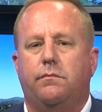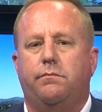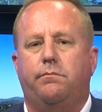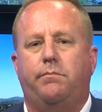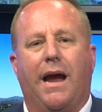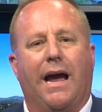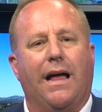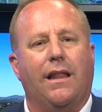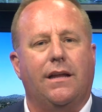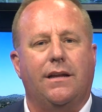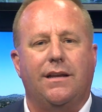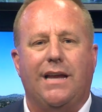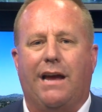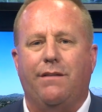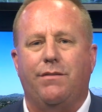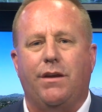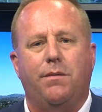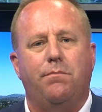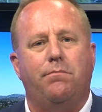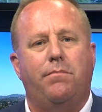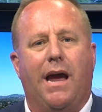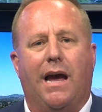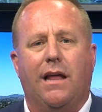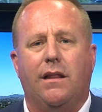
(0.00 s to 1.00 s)

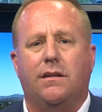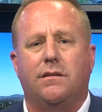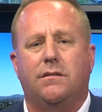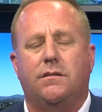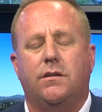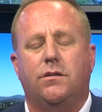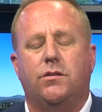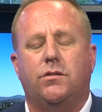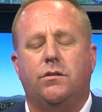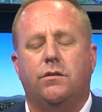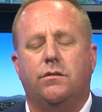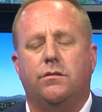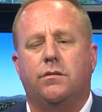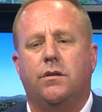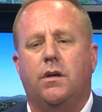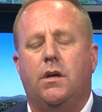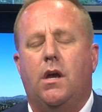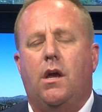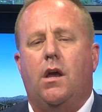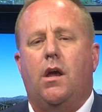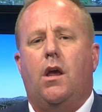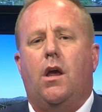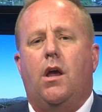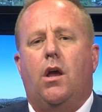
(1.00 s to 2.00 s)
having balance issues.
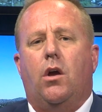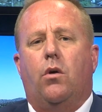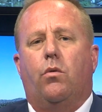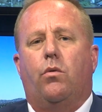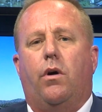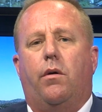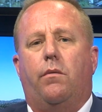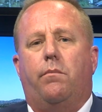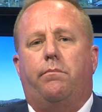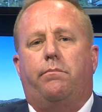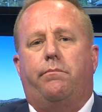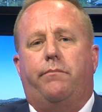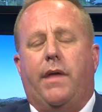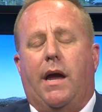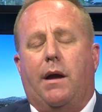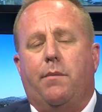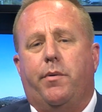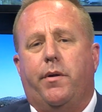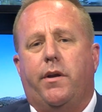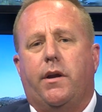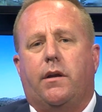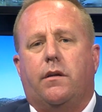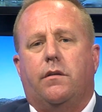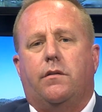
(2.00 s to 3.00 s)
Well, that
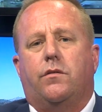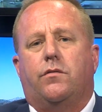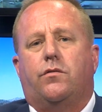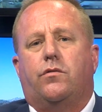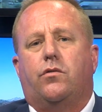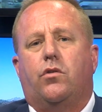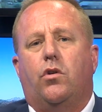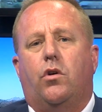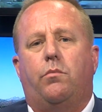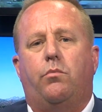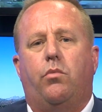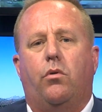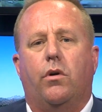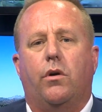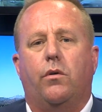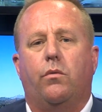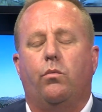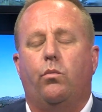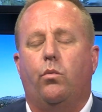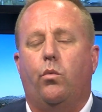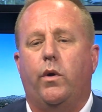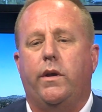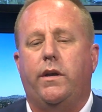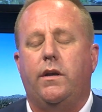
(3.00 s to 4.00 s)
particular school board
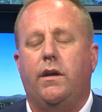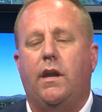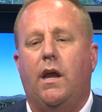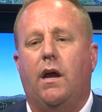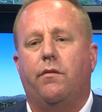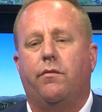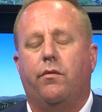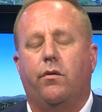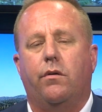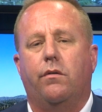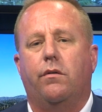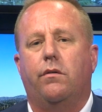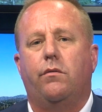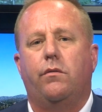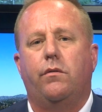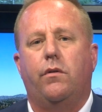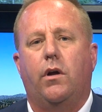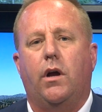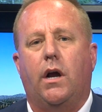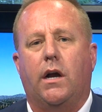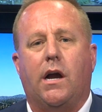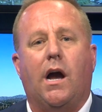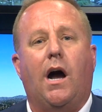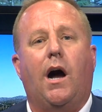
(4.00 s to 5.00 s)
would never
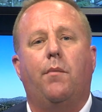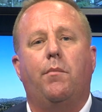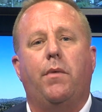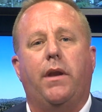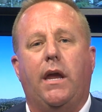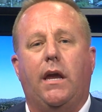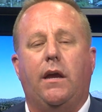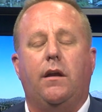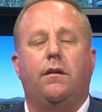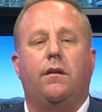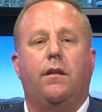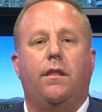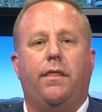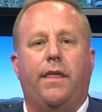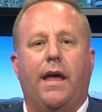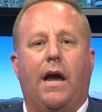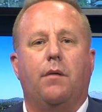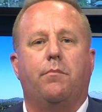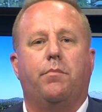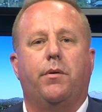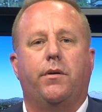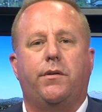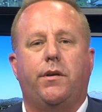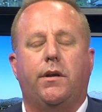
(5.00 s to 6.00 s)
accommodate
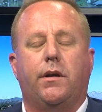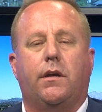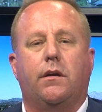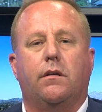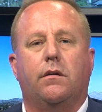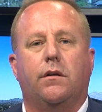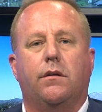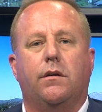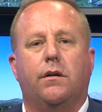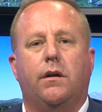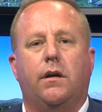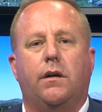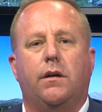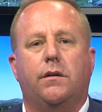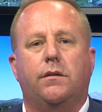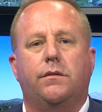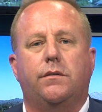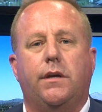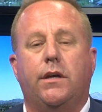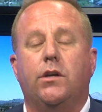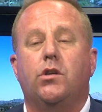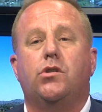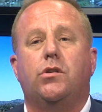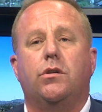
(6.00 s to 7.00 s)
that particular
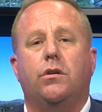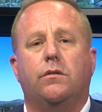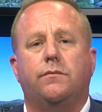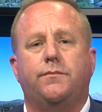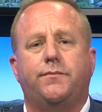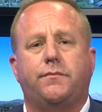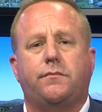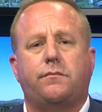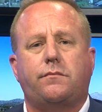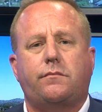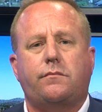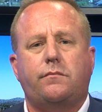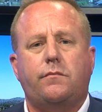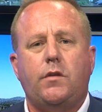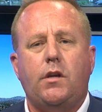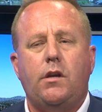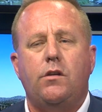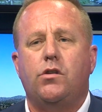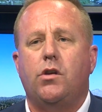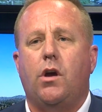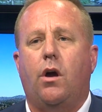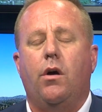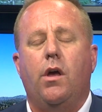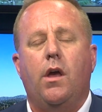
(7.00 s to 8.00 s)
issue.
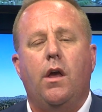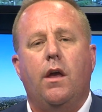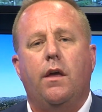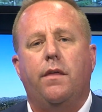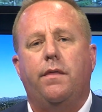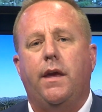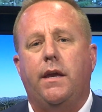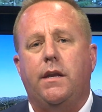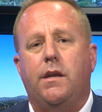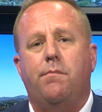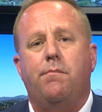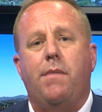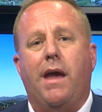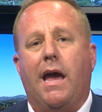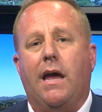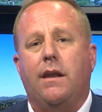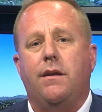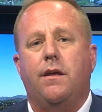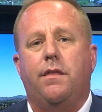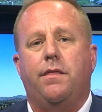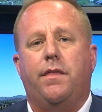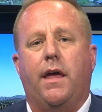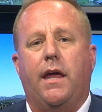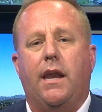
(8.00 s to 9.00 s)
So they
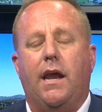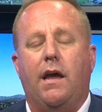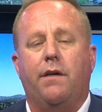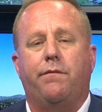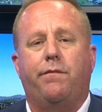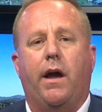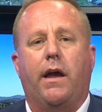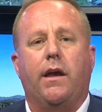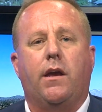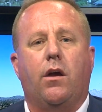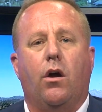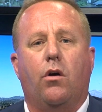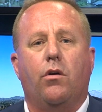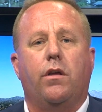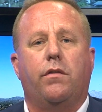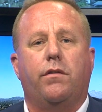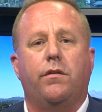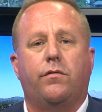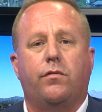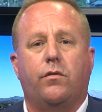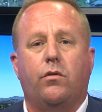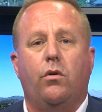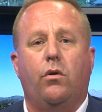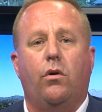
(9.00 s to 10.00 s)
demanded that if I go to
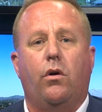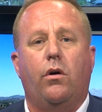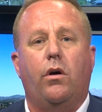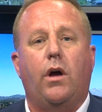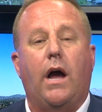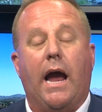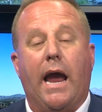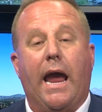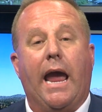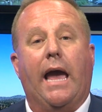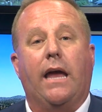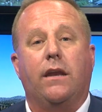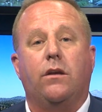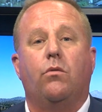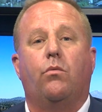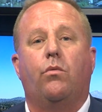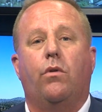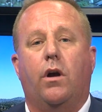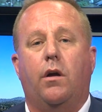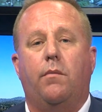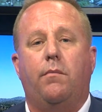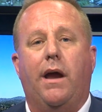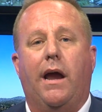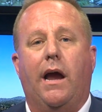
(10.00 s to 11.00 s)
the school, I had to
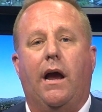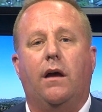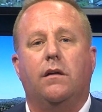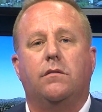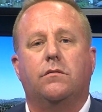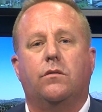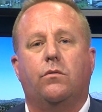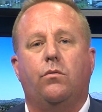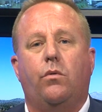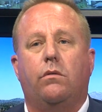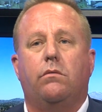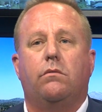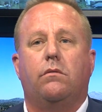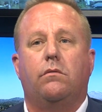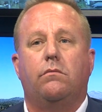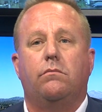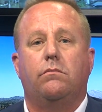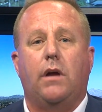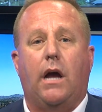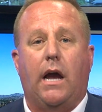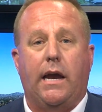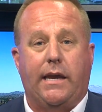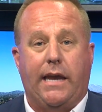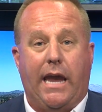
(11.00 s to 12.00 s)
wear a mask. Well,
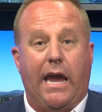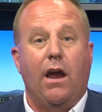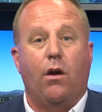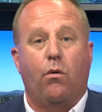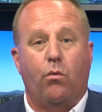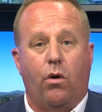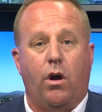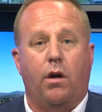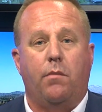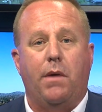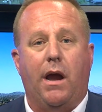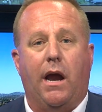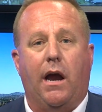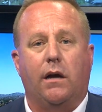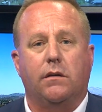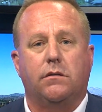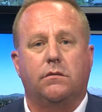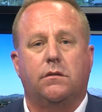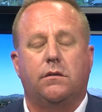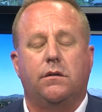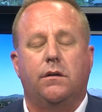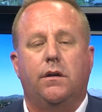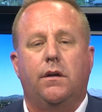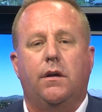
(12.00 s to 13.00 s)
I can't wear a
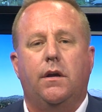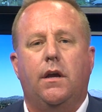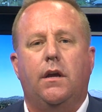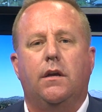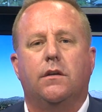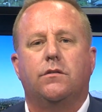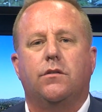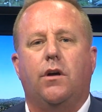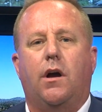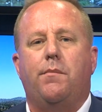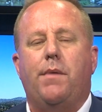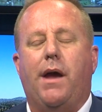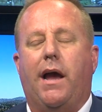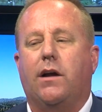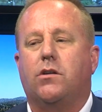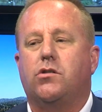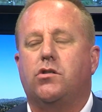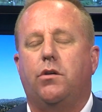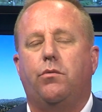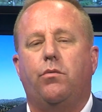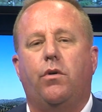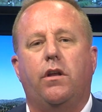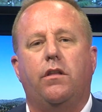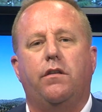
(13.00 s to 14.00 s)
mask. So I'm
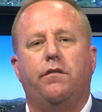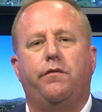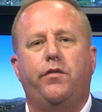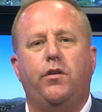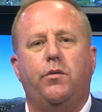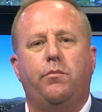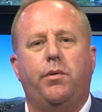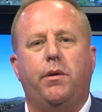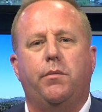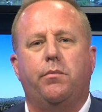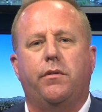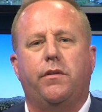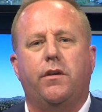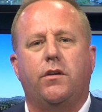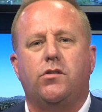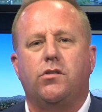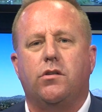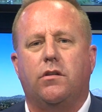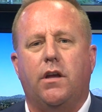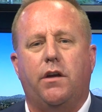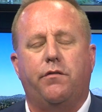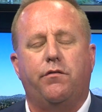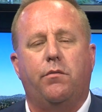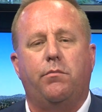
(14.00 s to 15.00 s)
actually one of the few people that
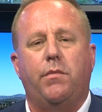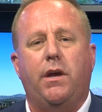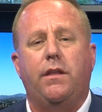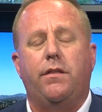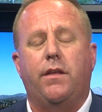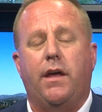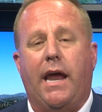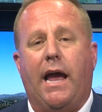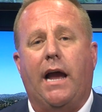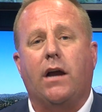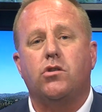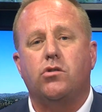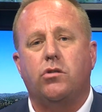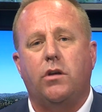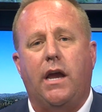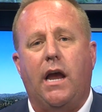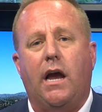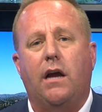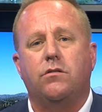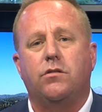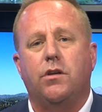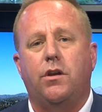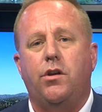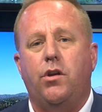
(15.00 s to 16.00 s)
you'll ever meet that actually
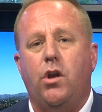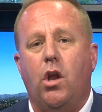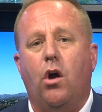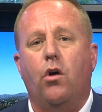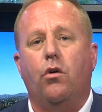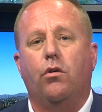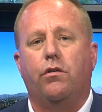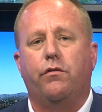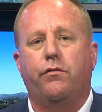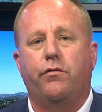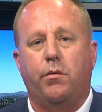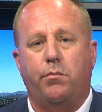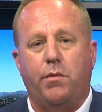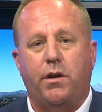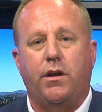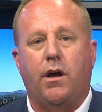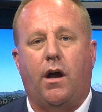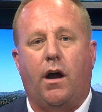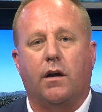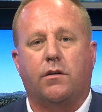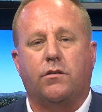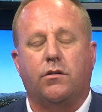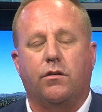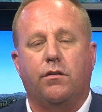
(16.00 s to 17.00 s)
has a note from a
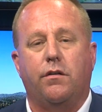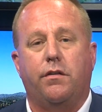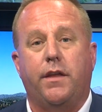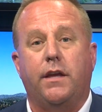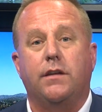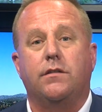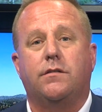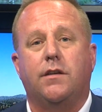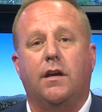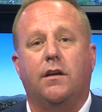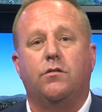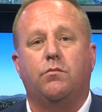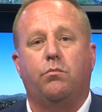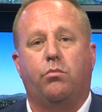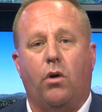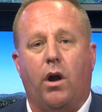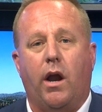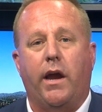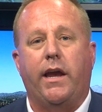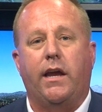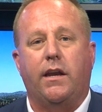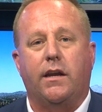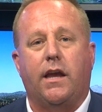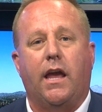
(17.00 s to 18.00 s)
doctor that says
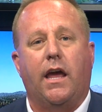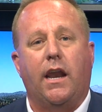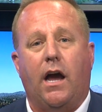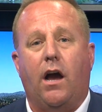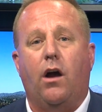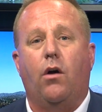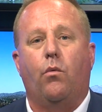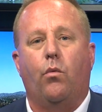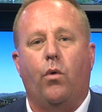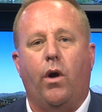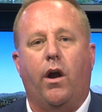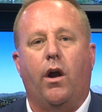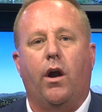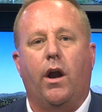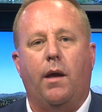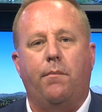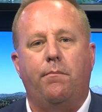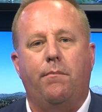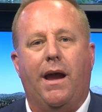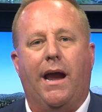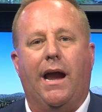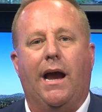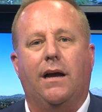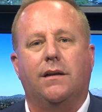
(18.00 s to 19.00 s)
Bryan cannot wear a
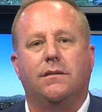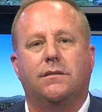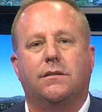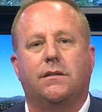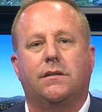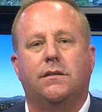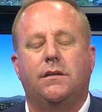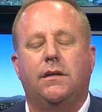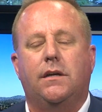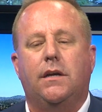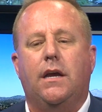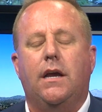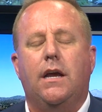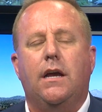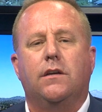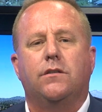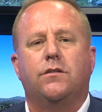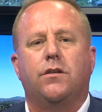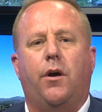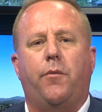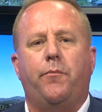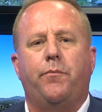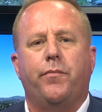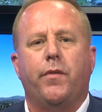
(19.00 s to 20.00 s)
mask.
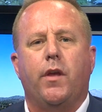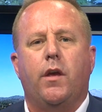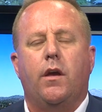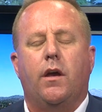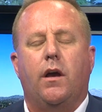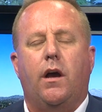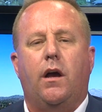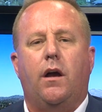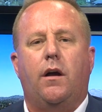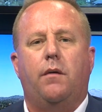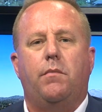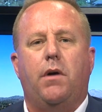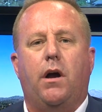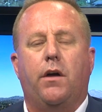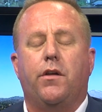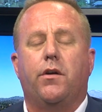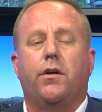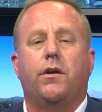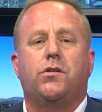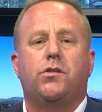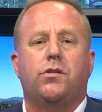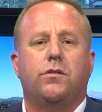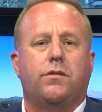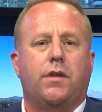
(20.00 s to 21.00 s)
So
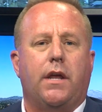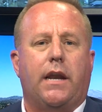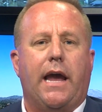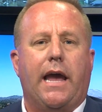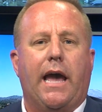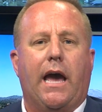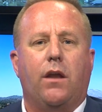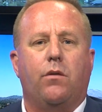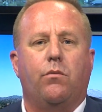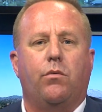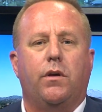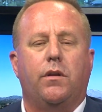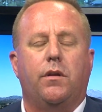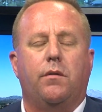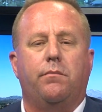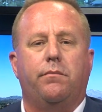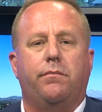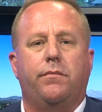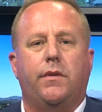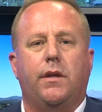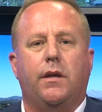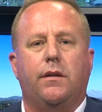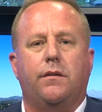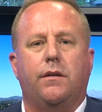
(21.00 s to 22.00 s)
other issues that I had with
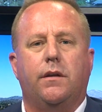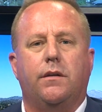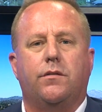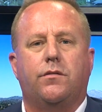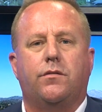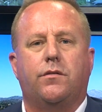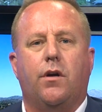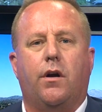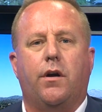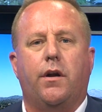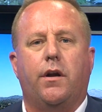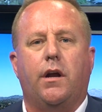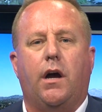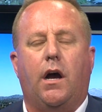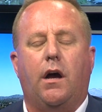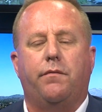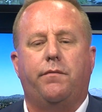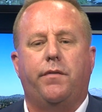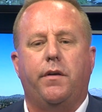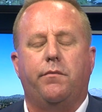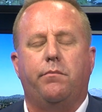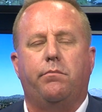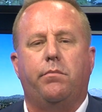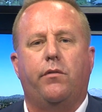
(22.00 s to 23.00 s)
them that started
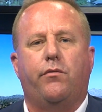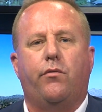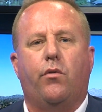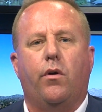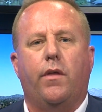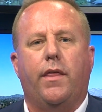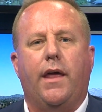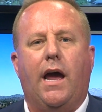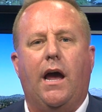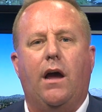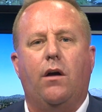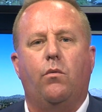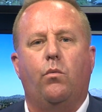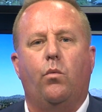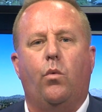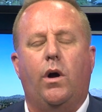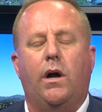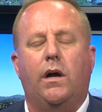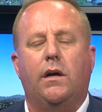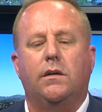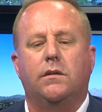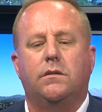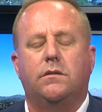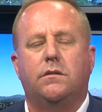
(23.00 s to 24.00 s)
off even before that
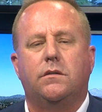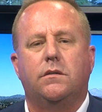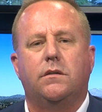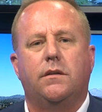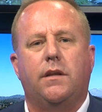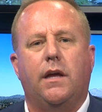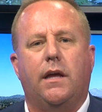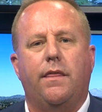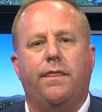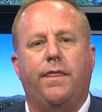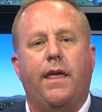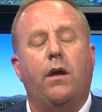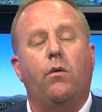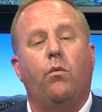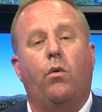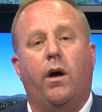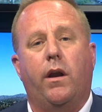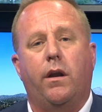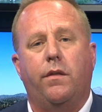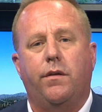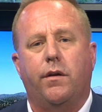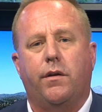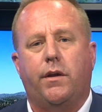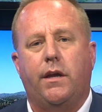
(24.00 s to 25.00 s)
was that they
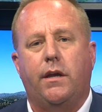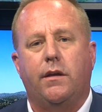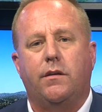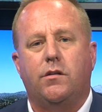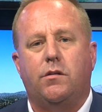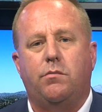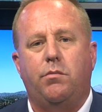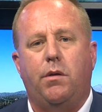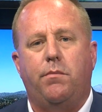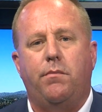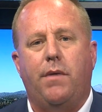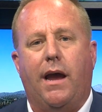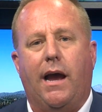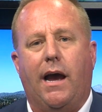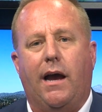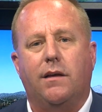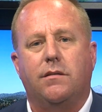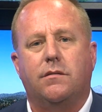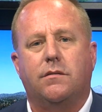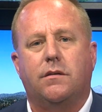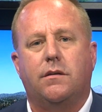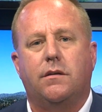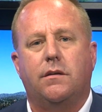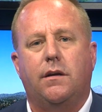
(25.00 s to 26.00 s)
wanted their kids to be
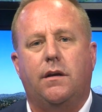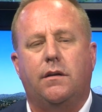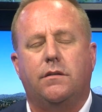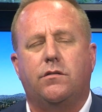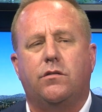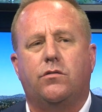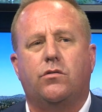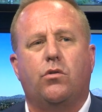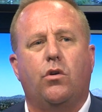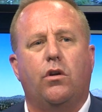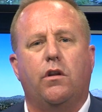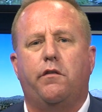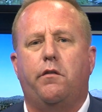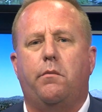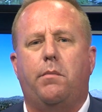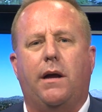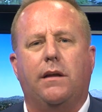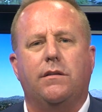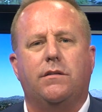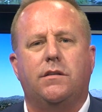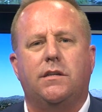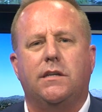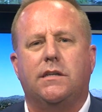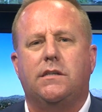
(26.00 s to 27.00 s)
masked. It's a school of
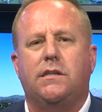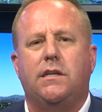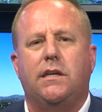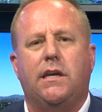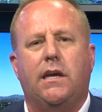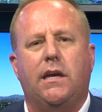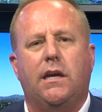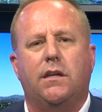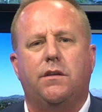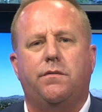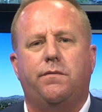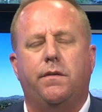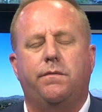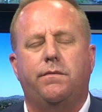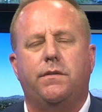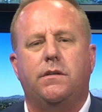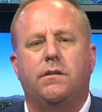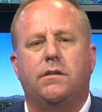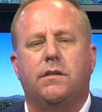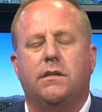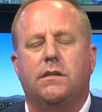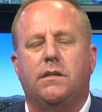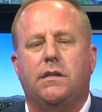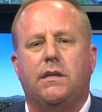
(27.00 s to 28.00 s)
about 50,
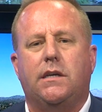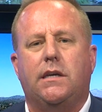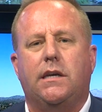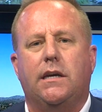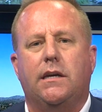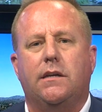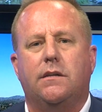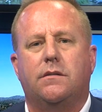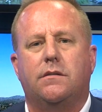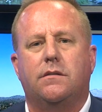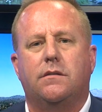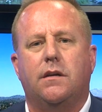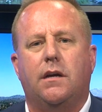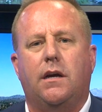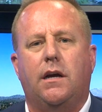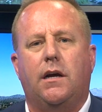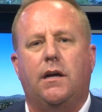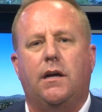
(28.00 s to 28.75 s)
60 kids